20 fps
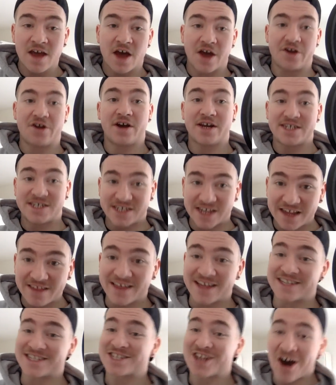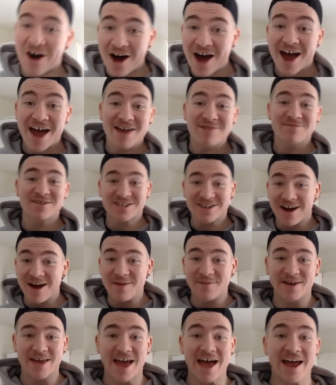And I see this time and
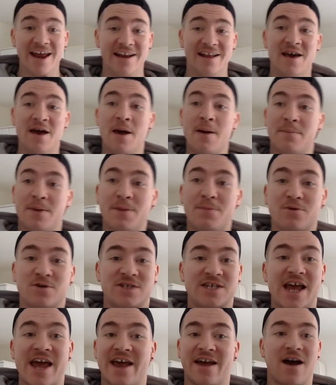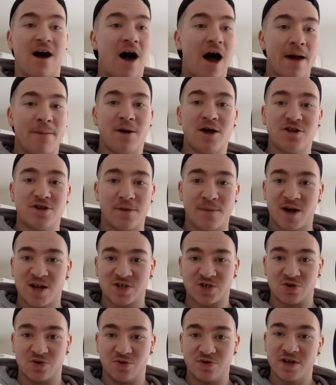time again. People saying, I'm
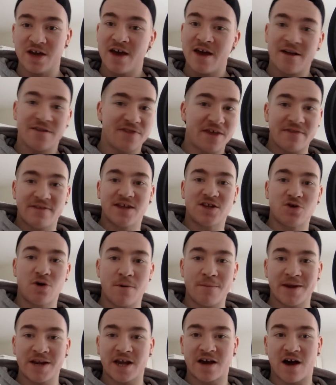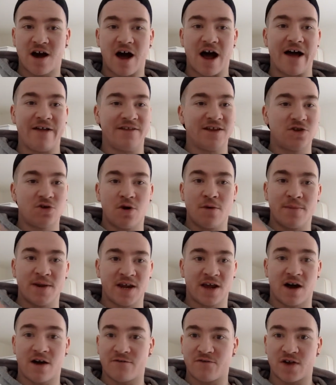under-muscled. Then they do a mini cut, and they do a
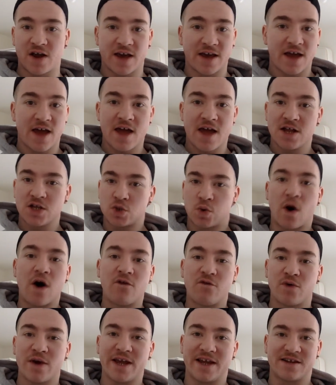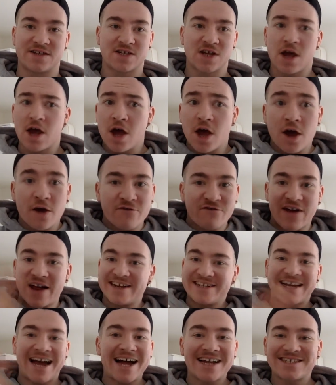mini cut for like 12 weeks.
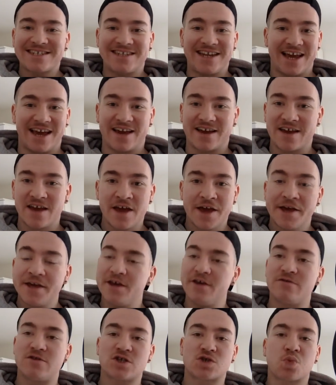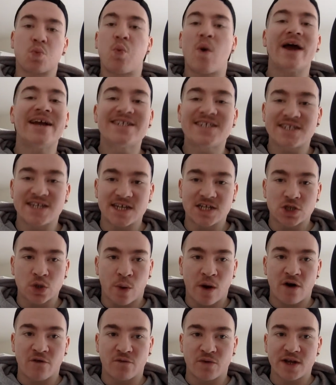Fantastic. You've just wasted
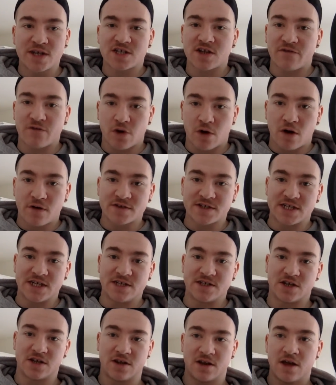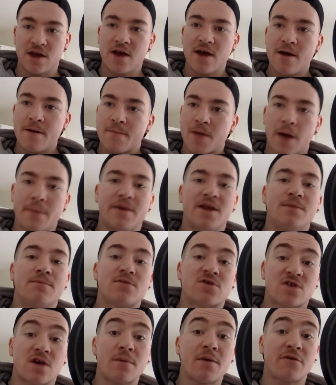12 weeks of your off-season. I mean,
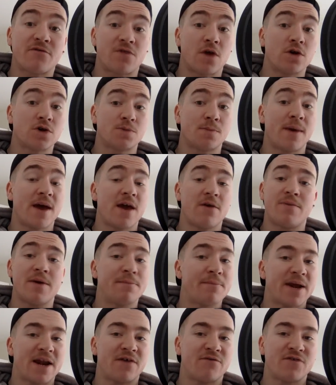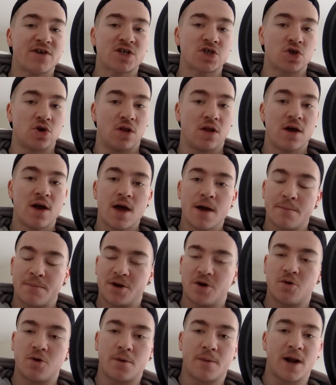some of those may have been beneficial,
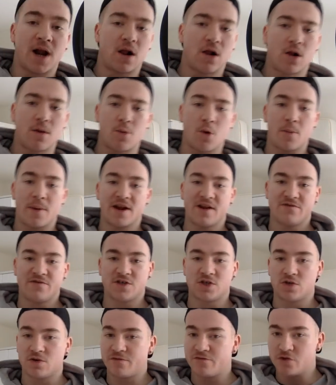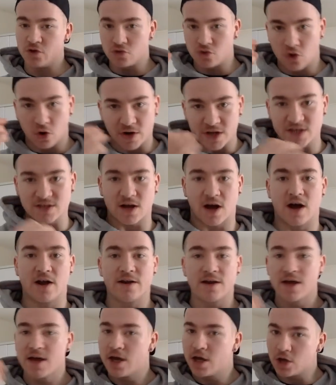but it would have been a lot more beneficial if you got it
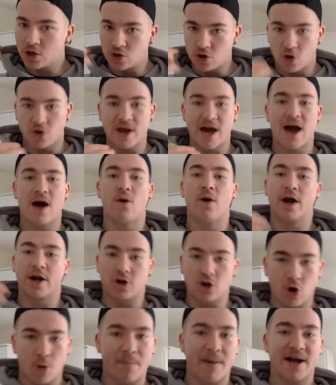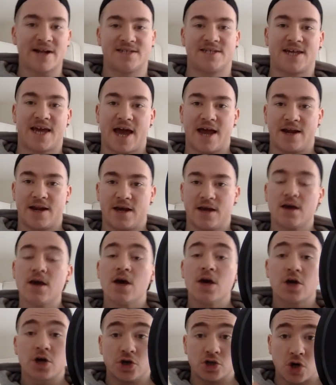done, got out, and got back to gaining.
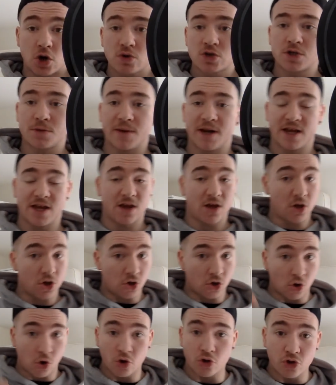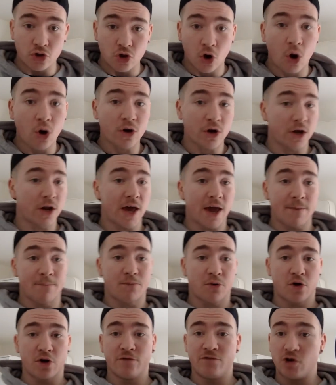Because ultimately, you're not going to
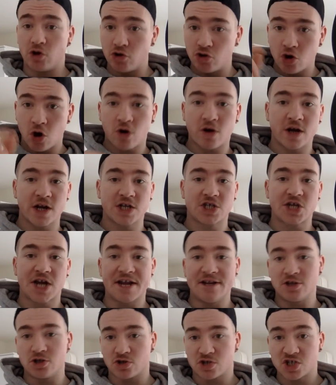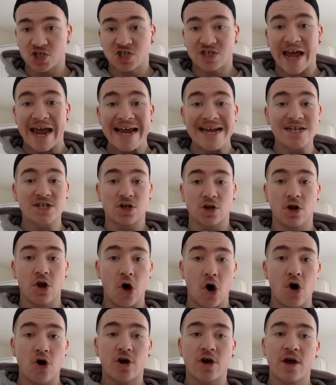improve. You're not going to change your stage
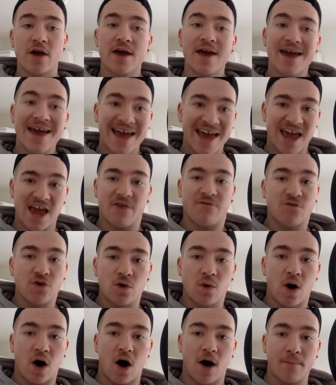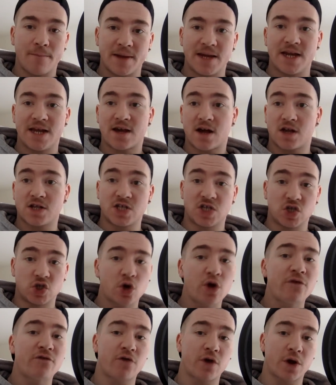look if you are mini cutting
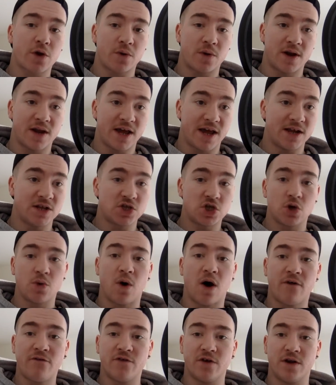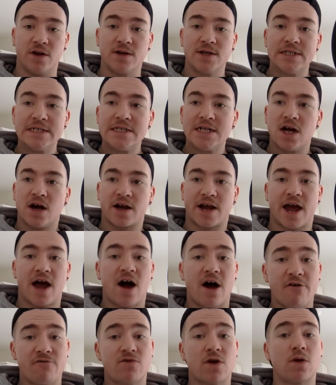too frequently and too often. Okay,
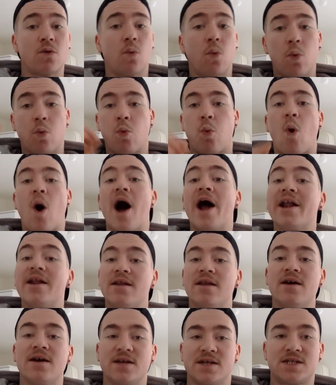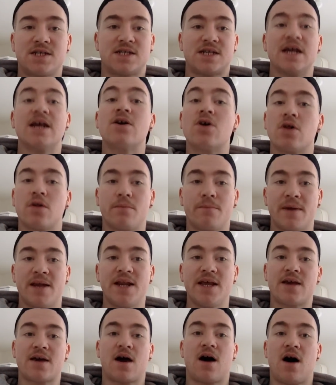I've done one single
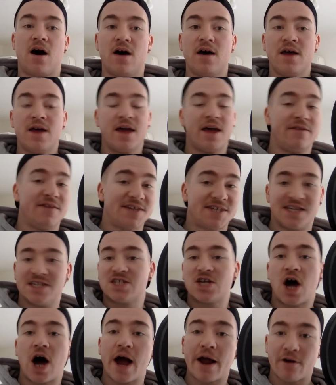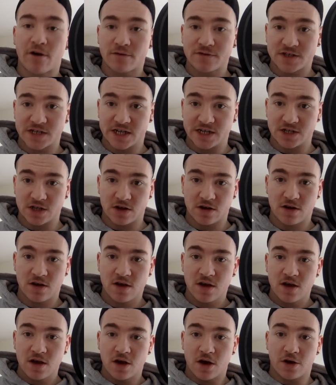mini cut in this entire off season.
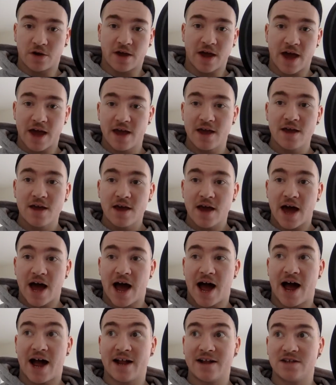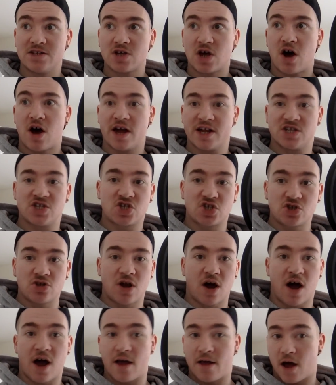Okay, and I
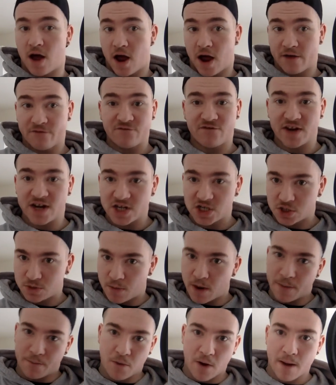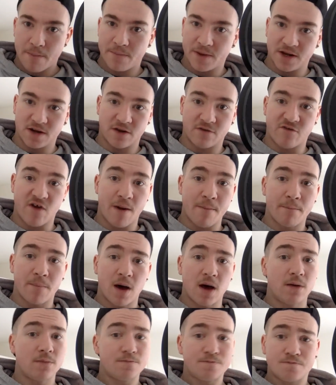finished my prep in
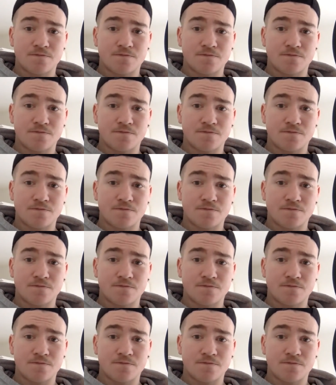November.